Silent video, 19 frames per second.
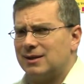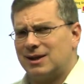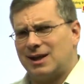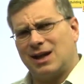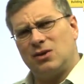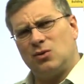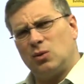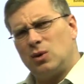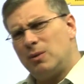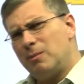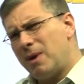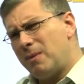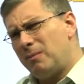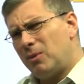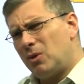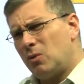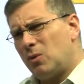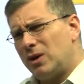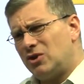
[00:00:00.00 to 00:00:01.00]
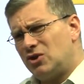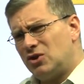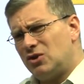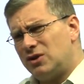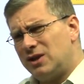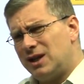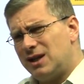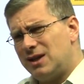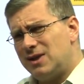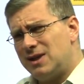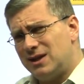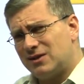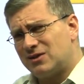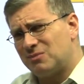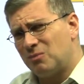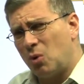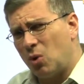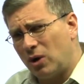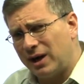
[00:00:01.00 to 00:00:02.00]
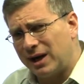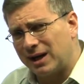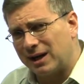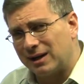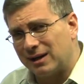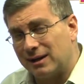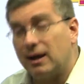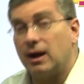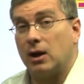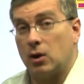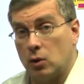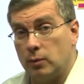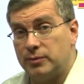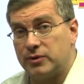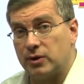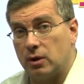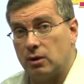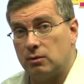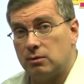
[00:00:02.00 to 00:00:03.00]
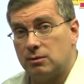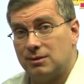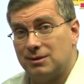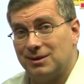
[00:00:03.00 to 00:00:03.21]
Can you remember what you did this morning? I hope so.